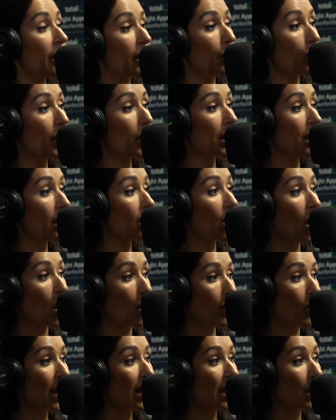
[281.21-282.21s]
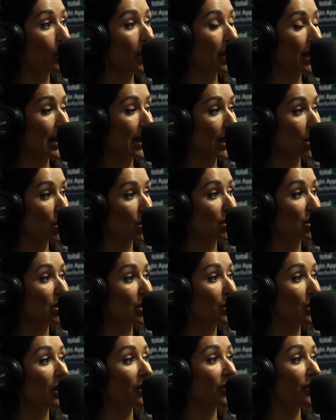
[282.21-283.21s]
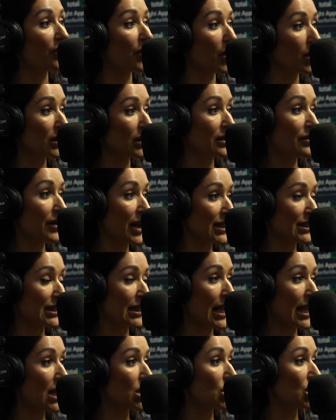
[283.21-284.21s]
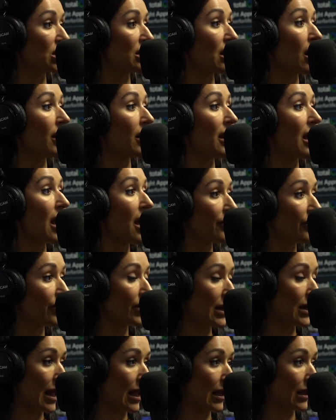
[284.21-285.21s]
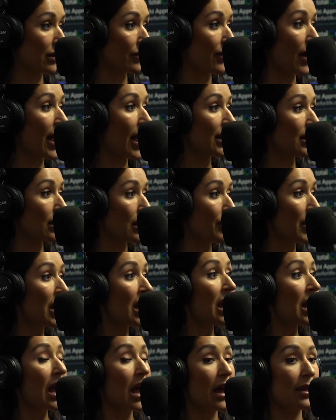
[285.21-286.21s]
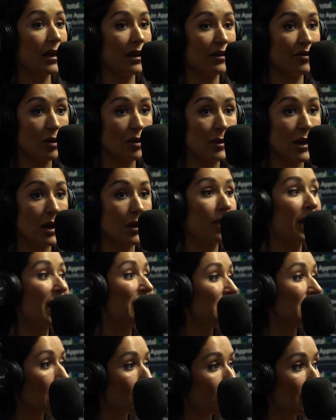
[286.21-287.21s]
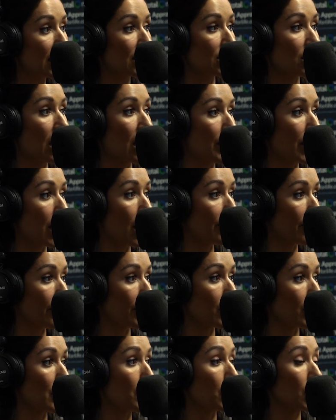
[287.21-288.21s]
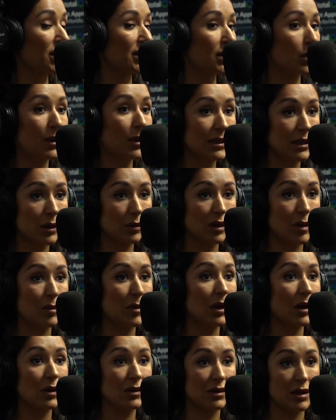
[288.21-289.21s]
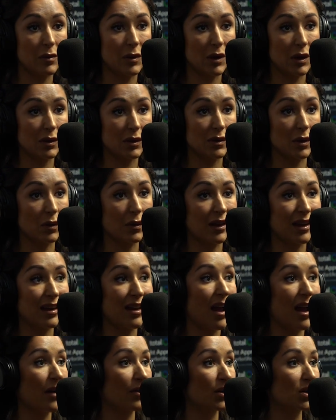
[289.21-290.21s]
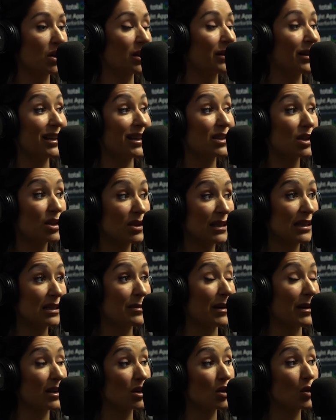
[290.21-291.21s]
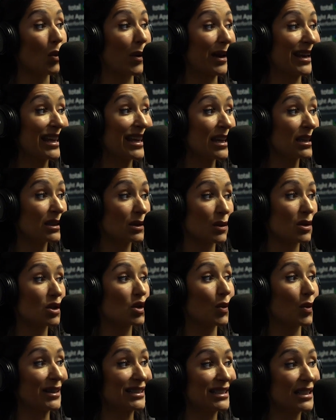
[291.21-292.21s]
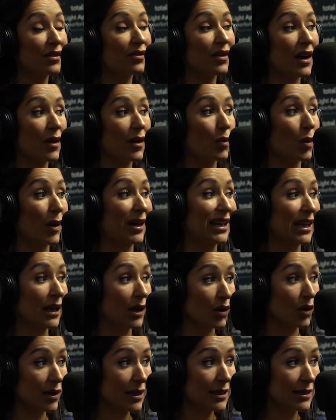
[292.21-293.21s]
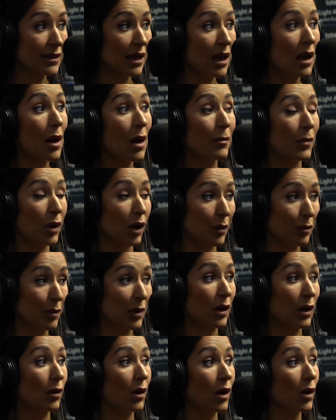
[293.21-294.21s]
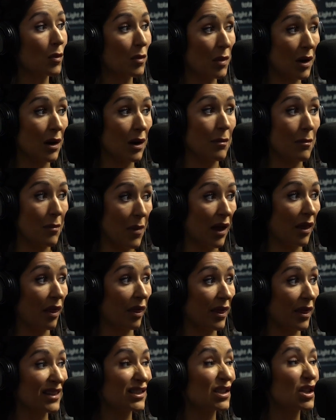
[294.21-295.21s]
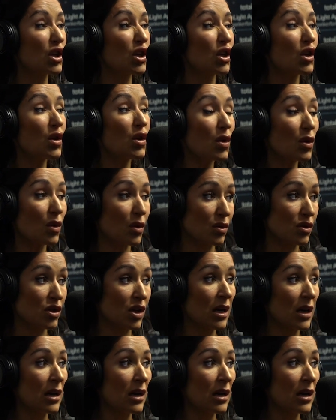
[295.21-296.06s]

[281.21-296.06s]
Then we can go in and we can actually do a full investigation on every negative item. And then from there, that's how things are coming off off of the report. So we deal with the bureaus and the bureaus only. Average client sees about a 20 to a 25 point increase per bureau per month. That's huge.